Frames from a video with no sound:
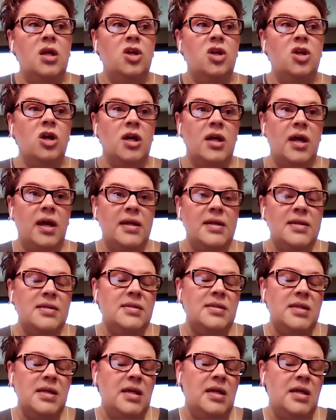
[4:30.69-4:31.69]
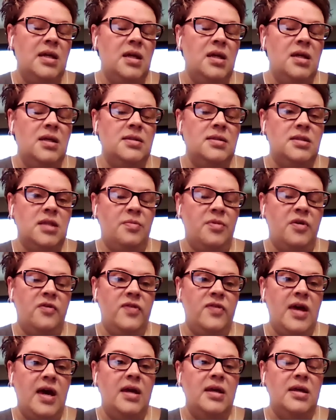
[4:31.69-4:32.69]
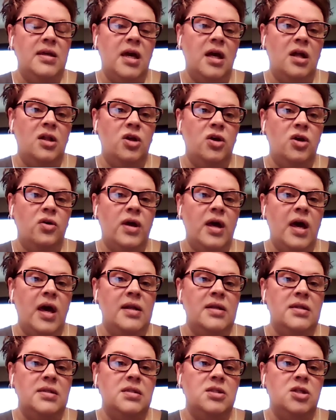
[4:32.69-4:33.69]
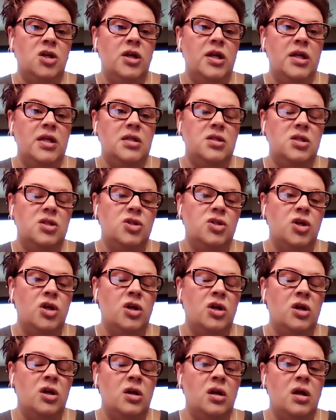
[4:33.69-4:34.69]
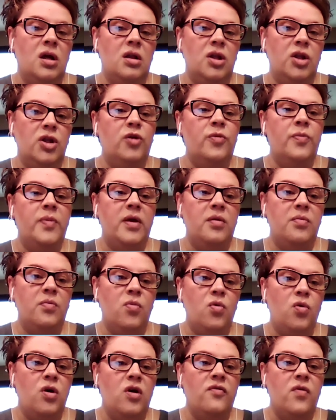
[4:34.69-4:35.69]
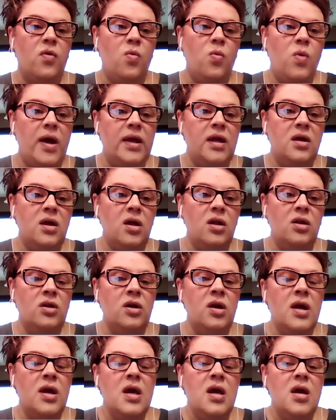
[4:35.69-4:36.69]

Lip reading: you're going to see some of that yellow kind of starting to turn a little bit more of a white color,